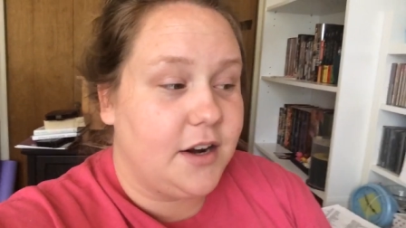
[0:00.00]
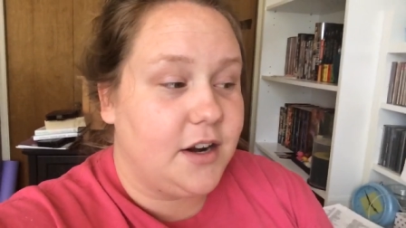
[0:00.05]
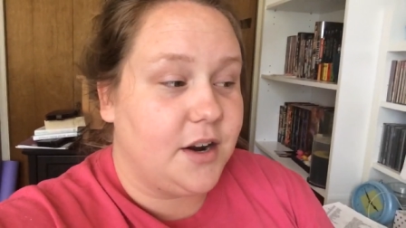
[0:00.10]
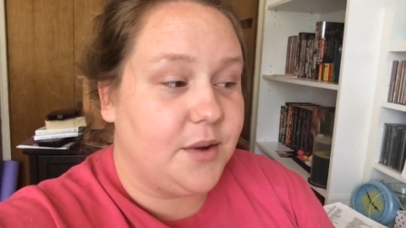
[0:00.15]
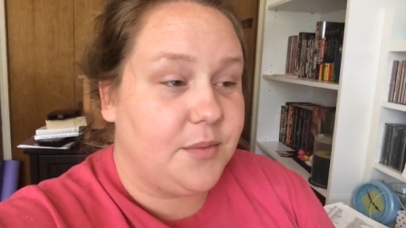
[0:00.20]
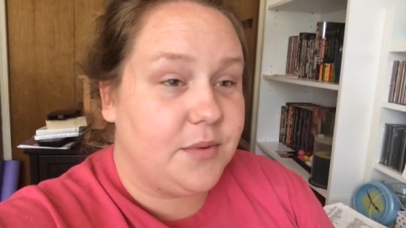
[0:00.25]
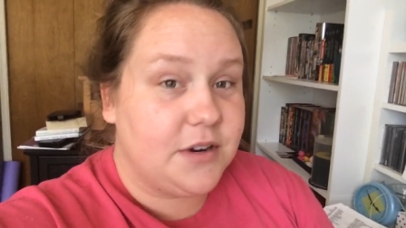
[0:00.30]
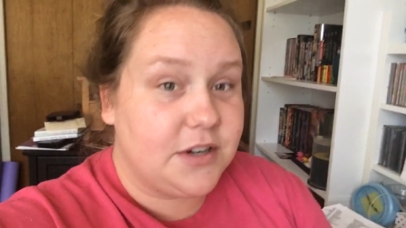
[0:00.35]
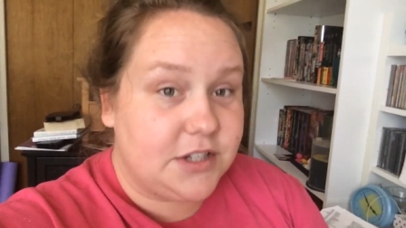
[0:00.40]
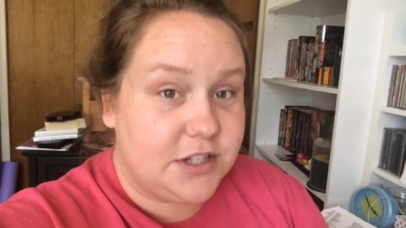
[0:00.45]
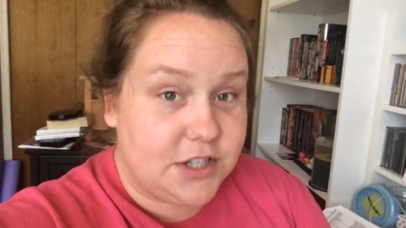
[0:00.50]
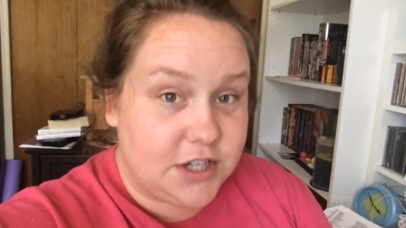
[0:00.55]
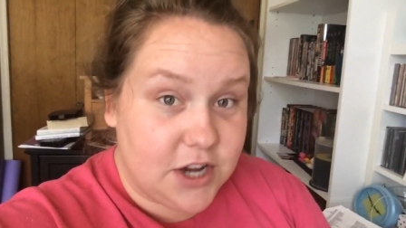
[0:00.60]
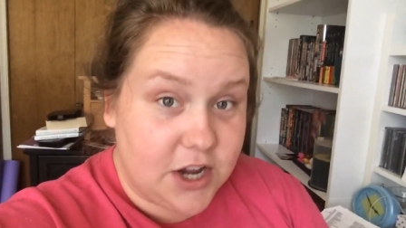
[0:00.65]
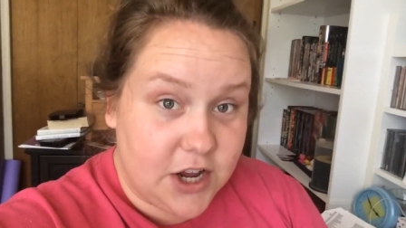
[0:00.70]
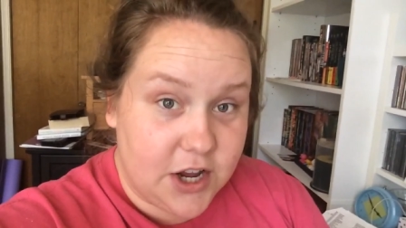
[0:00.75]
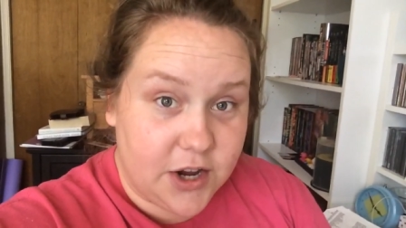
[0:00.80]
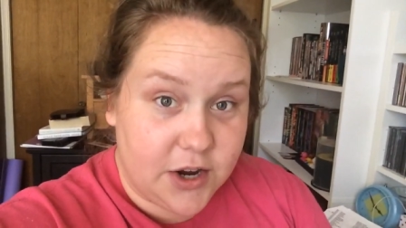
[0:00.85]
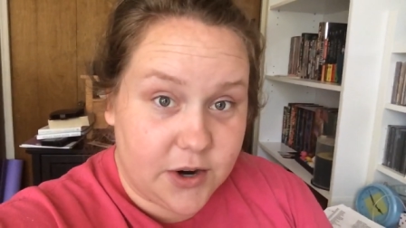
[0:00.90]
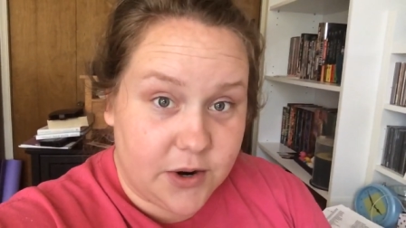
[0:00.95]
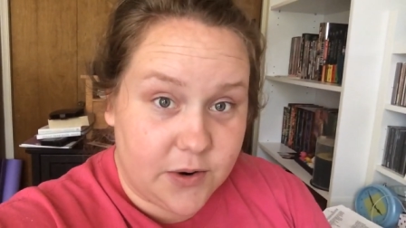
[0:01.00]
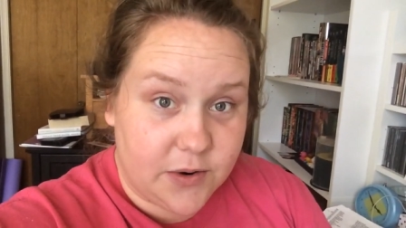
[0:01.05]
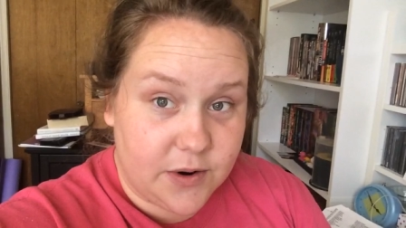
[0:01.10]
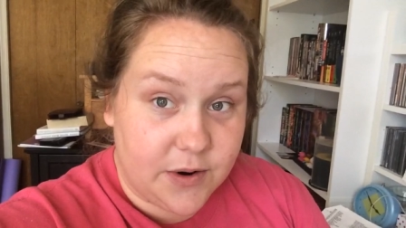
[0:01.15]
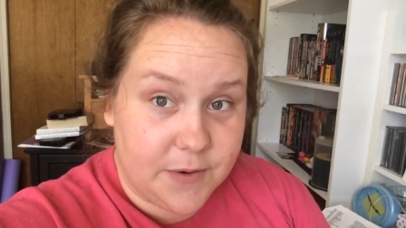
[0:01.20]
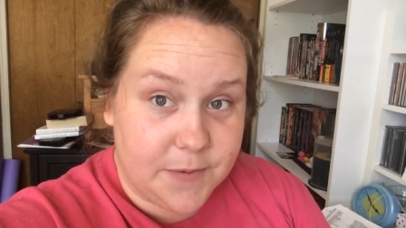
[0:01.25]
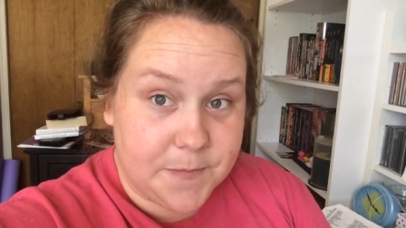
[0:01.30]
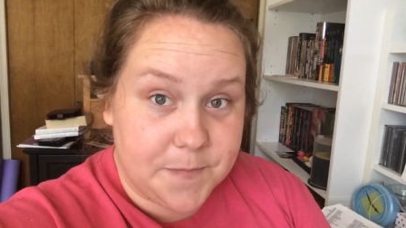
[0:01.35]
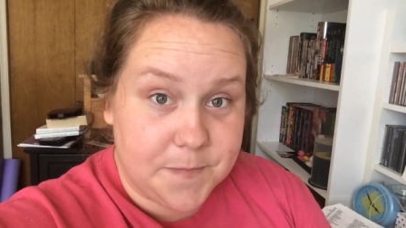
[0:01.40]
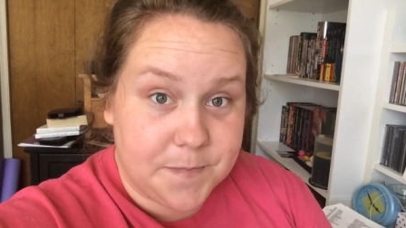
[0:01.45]
Number
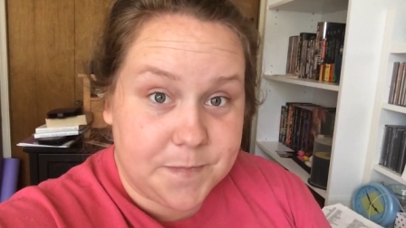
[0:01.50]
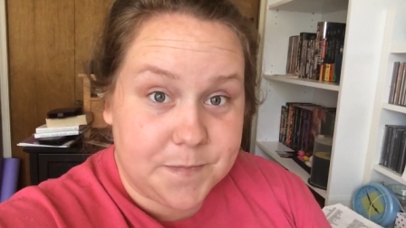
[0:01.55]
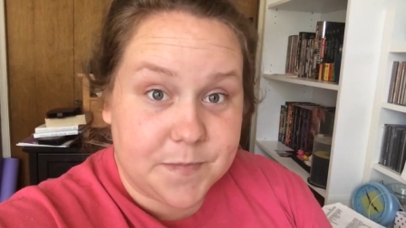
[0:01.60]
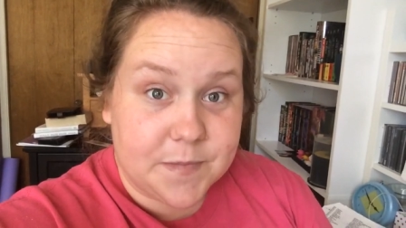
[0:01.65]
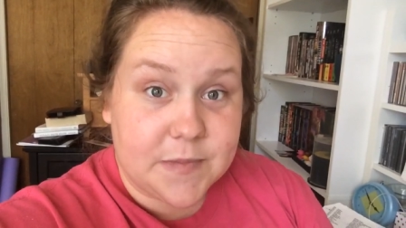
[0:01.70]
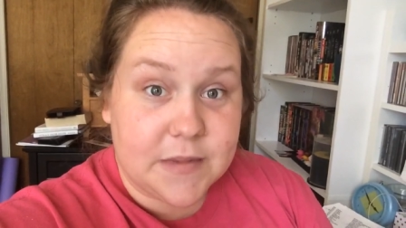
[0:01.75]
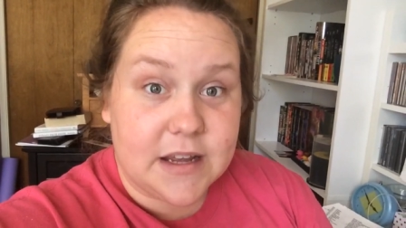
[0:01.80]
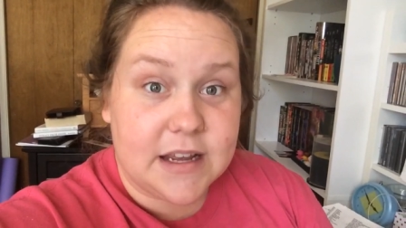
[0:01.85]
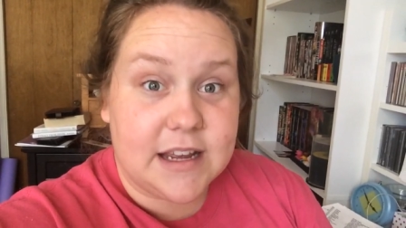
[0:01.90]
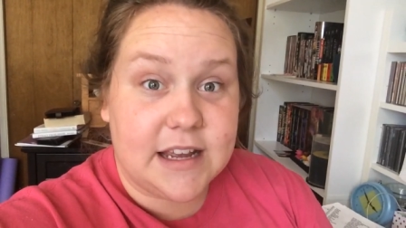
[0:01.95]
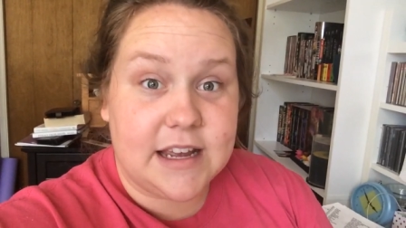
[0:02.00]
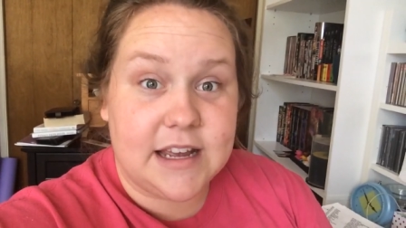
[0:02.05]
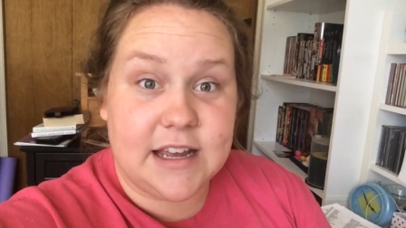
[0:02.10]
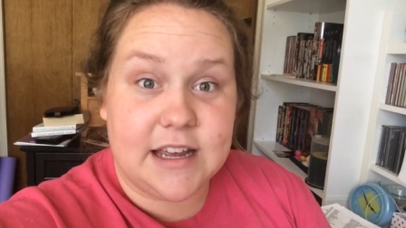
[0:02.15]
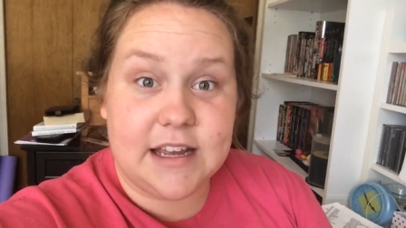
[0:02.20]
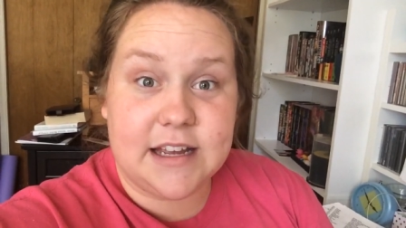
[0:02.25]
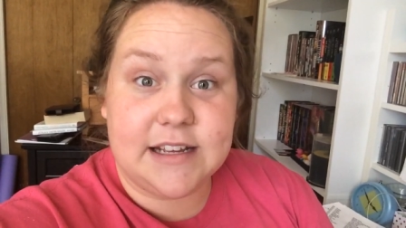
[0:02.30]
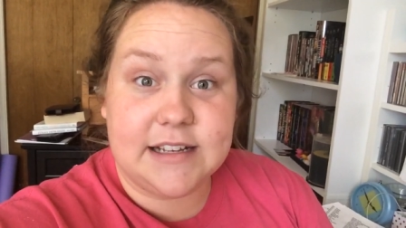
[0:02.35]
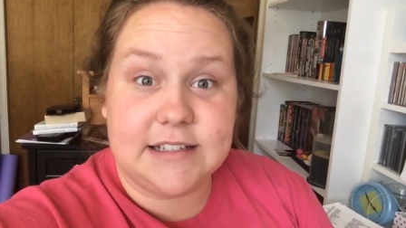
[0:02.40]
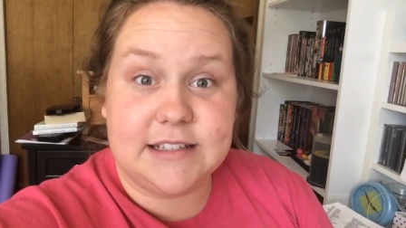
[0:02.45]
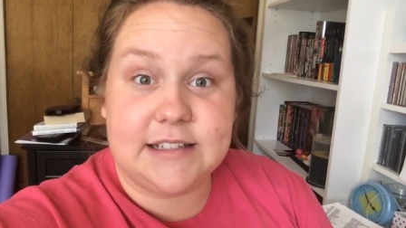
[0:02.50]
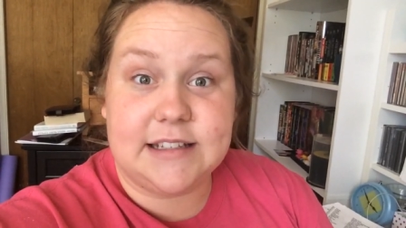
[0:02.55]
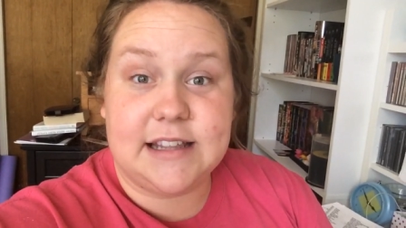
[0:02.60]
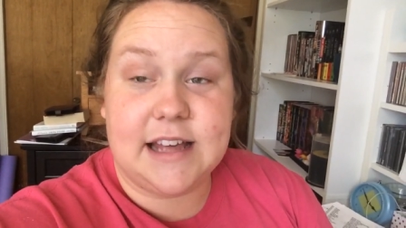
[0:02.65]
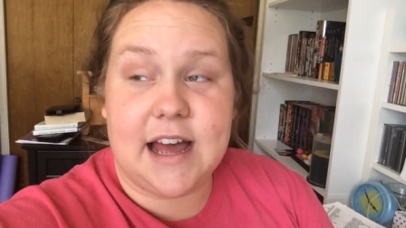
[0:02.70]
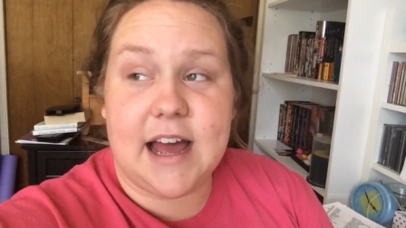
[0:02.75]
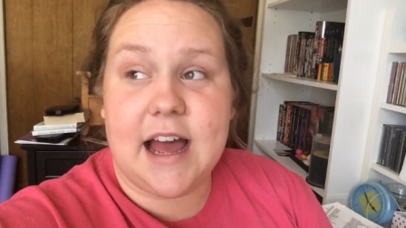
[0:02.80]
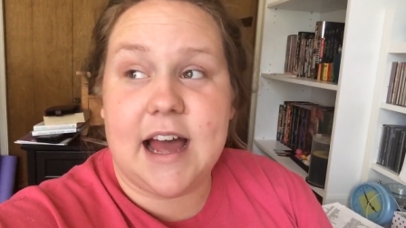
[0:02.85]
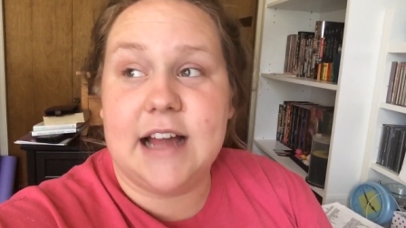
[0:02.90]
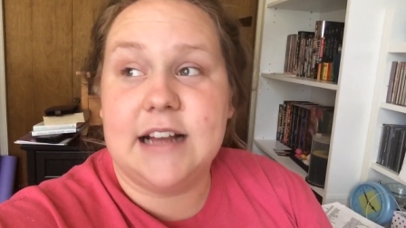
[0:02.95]
two is
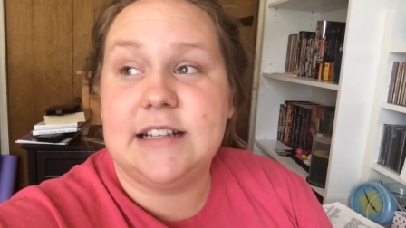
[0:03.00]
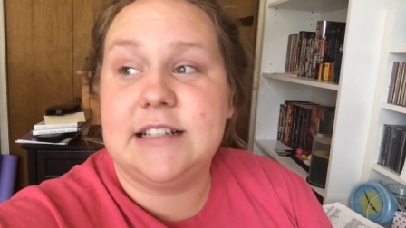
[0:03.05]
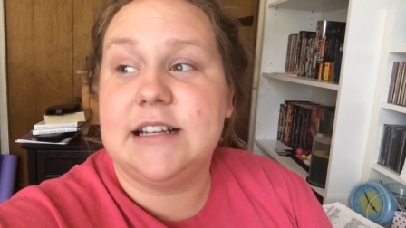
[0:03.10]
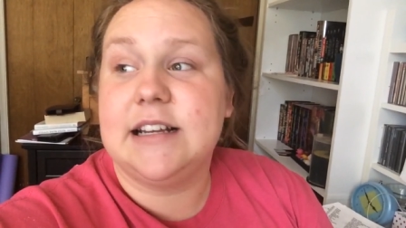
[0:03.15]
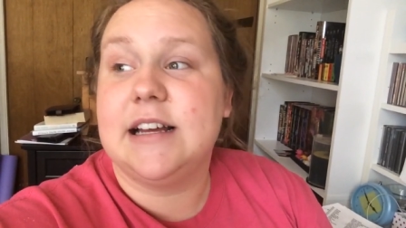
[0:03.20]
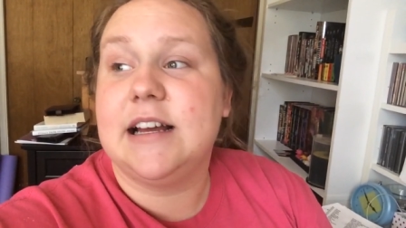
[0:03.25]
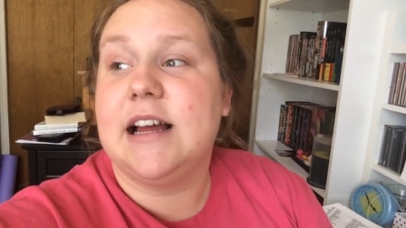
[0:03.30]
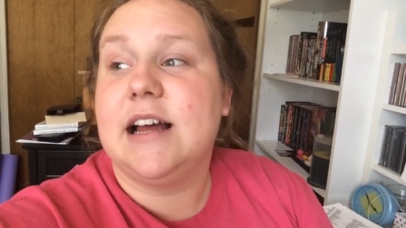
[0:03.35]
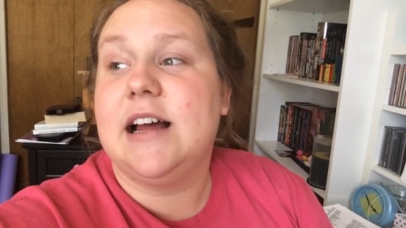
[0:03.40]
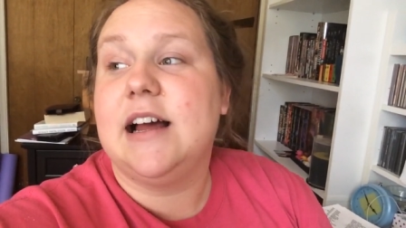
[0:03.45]
that